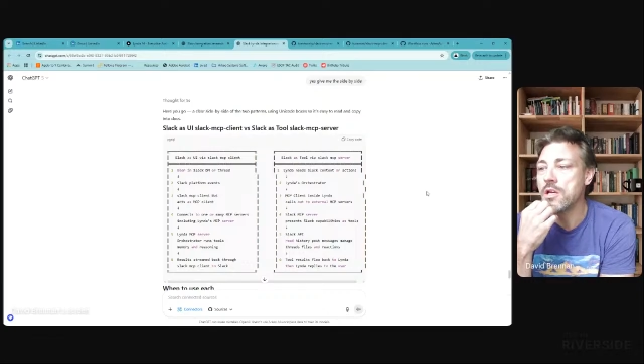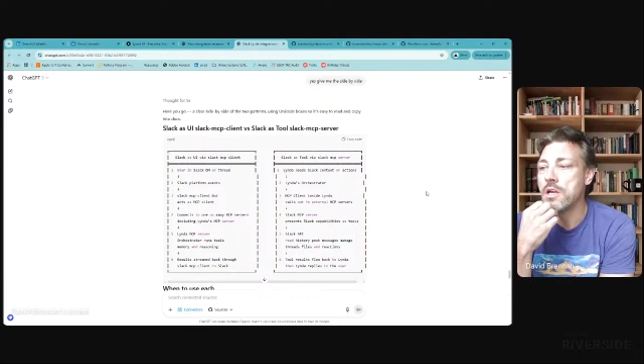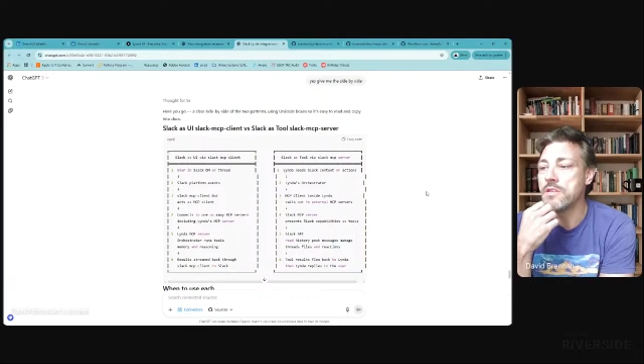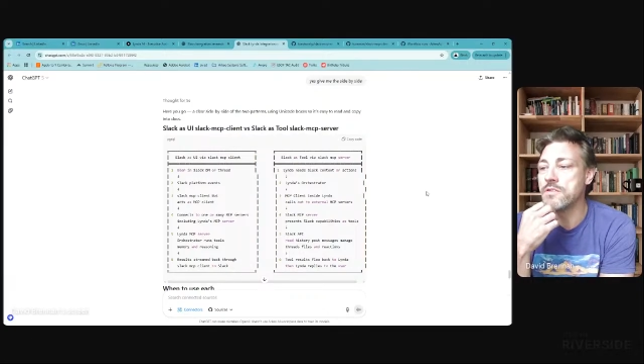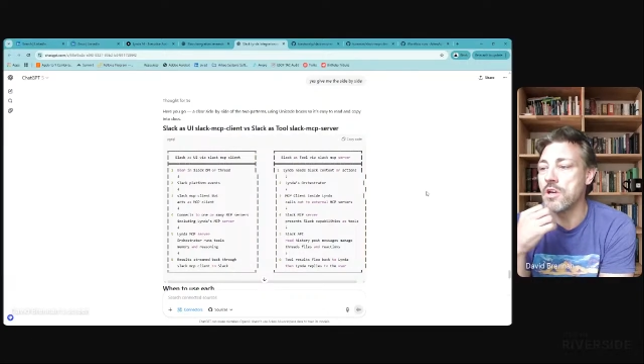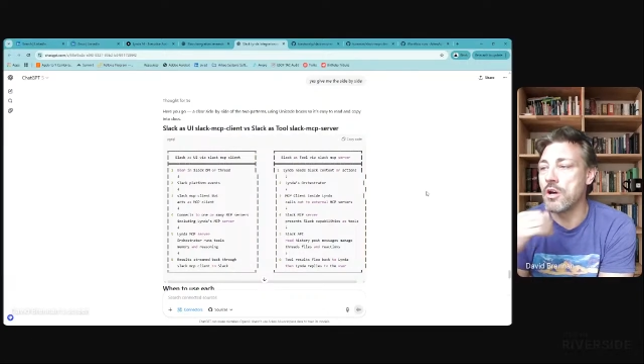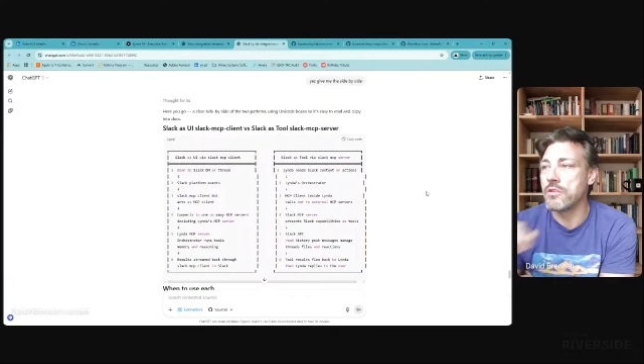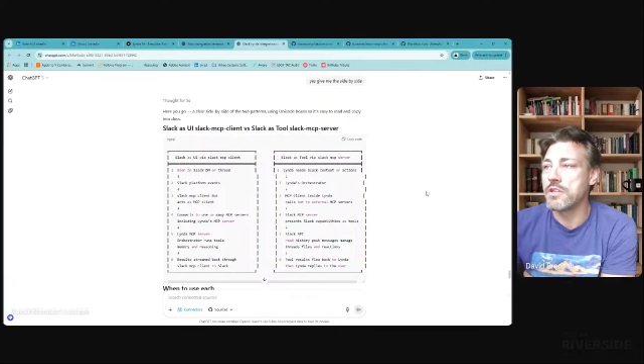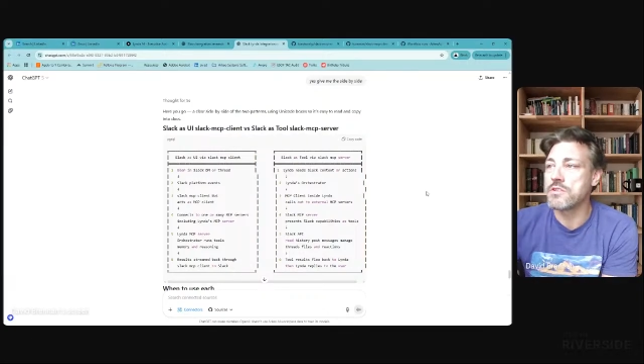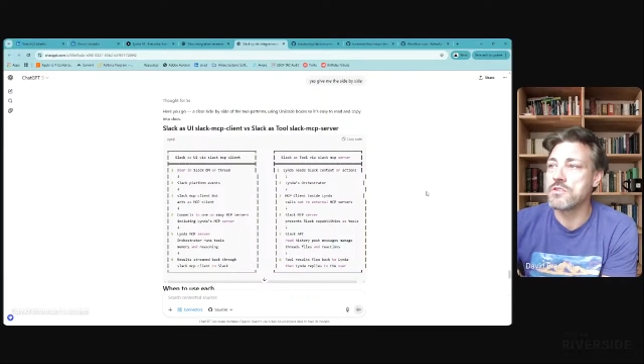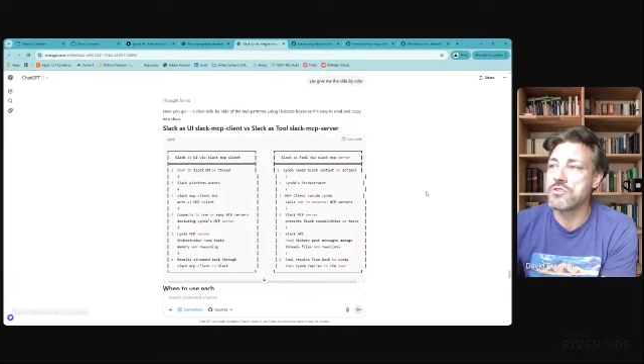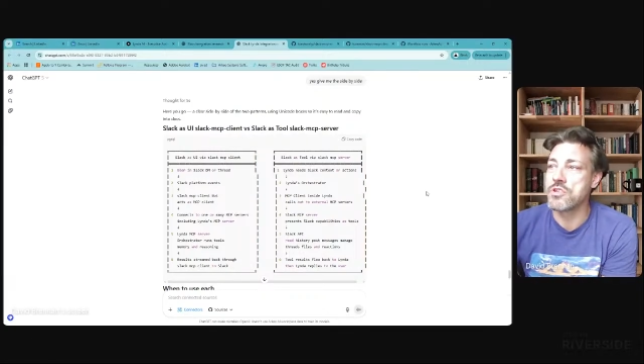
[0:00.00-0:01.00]
So
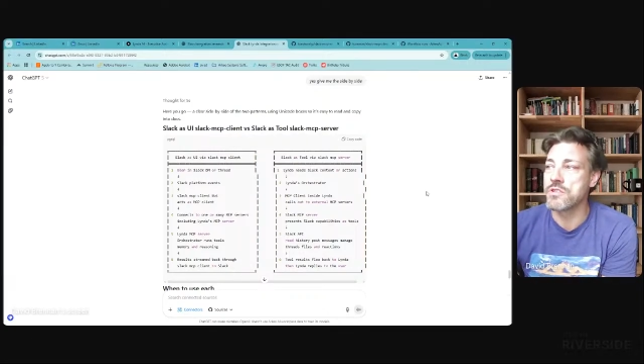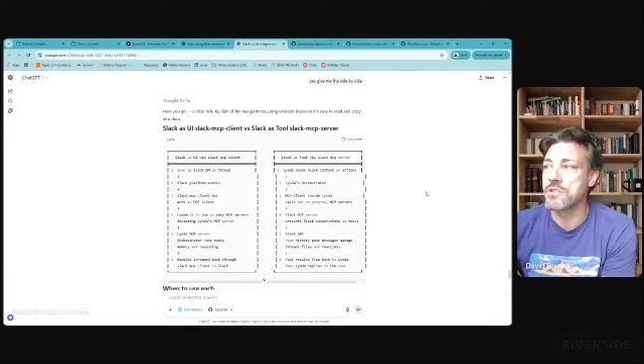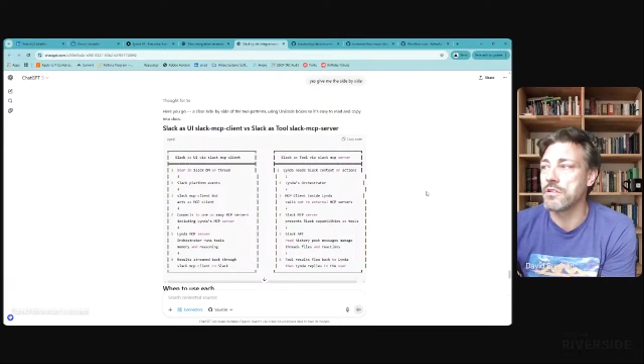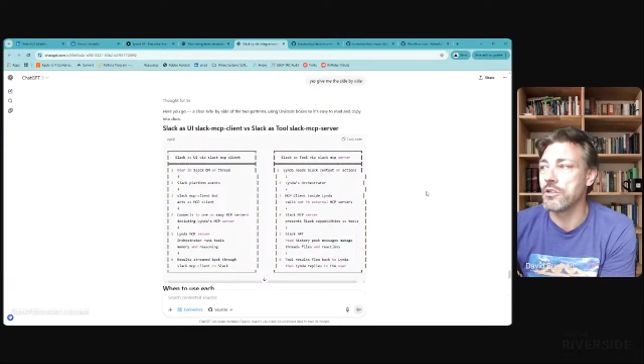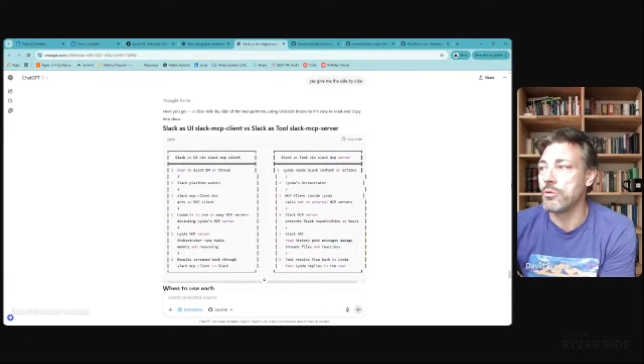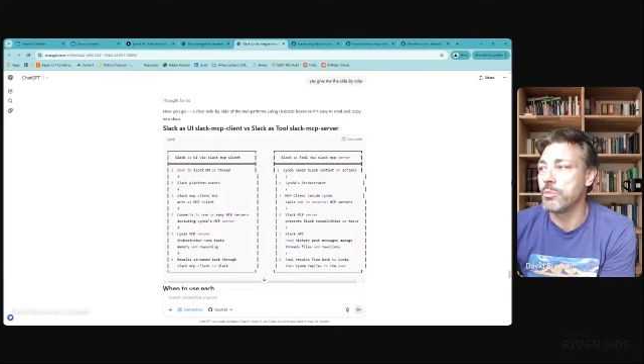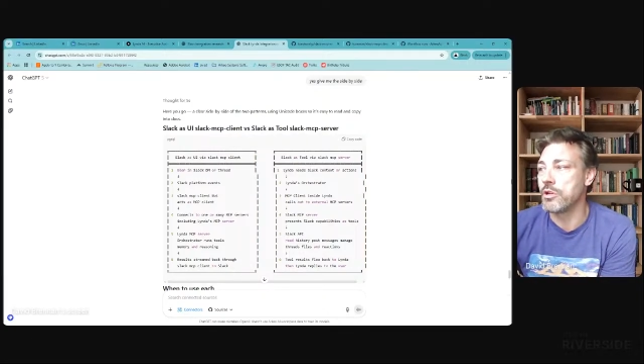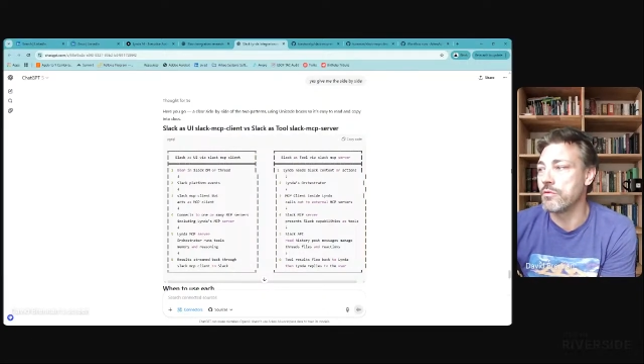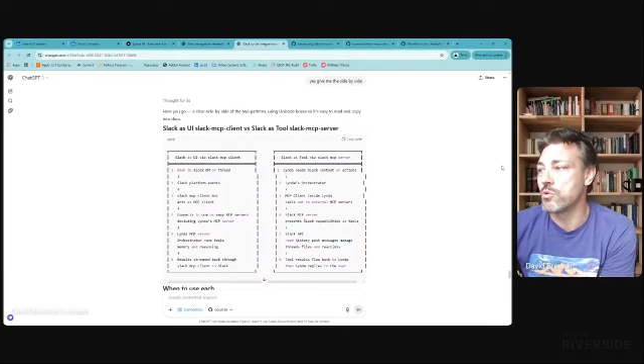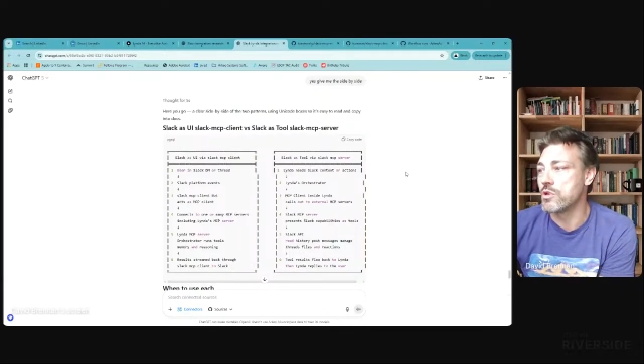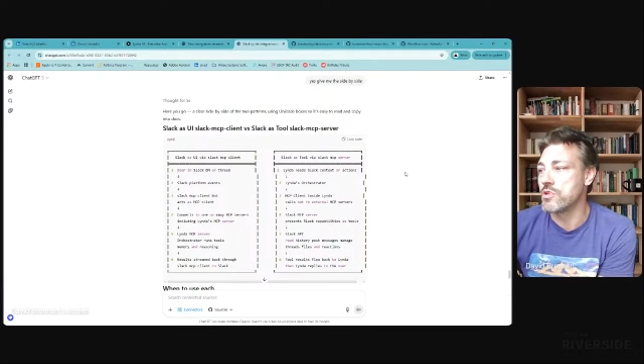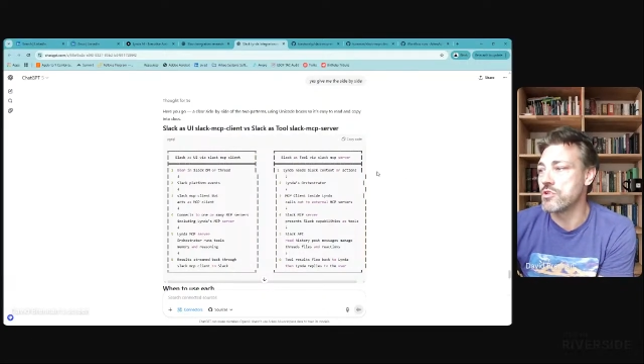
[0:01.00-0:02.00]
this is just a little bit of
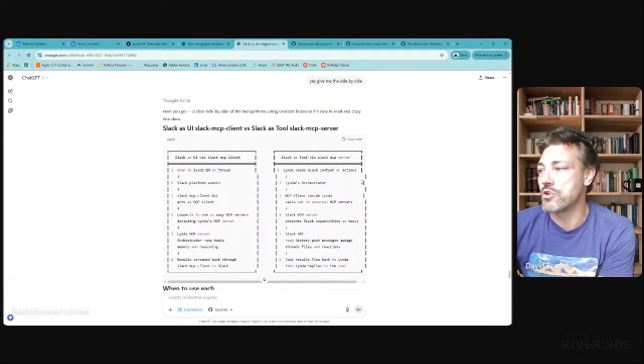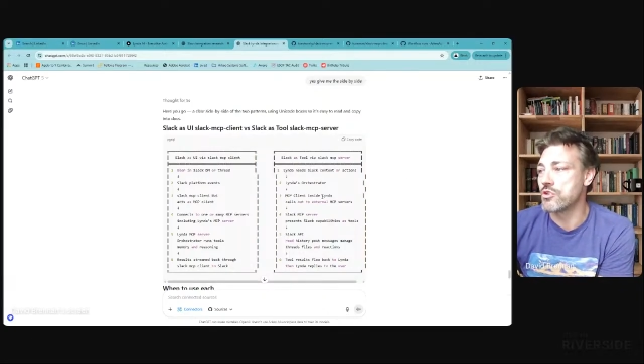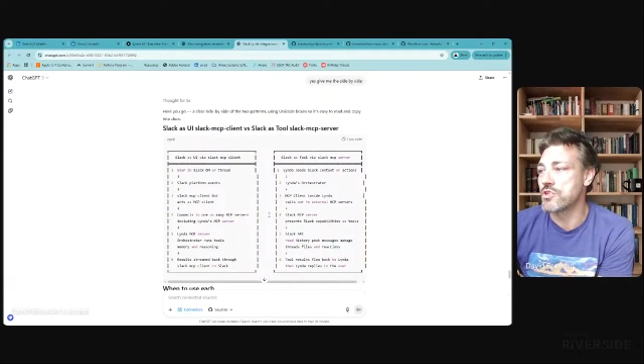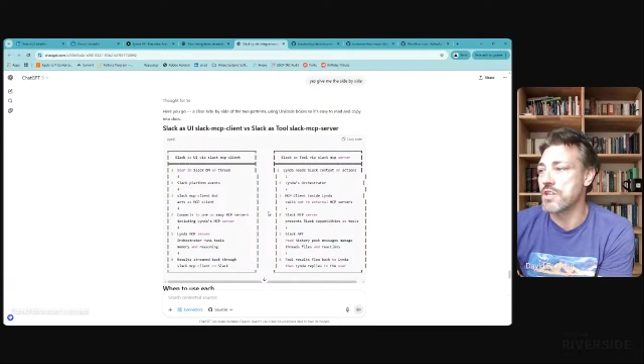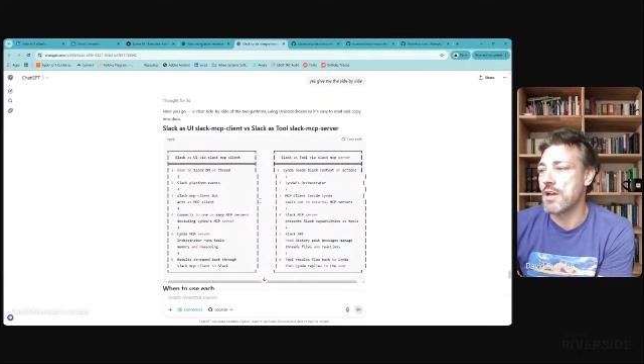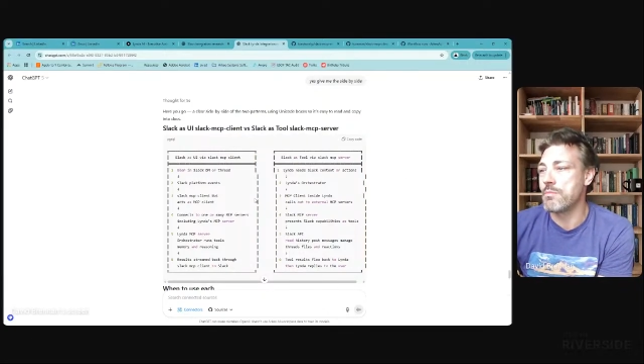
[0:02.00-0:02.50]
research side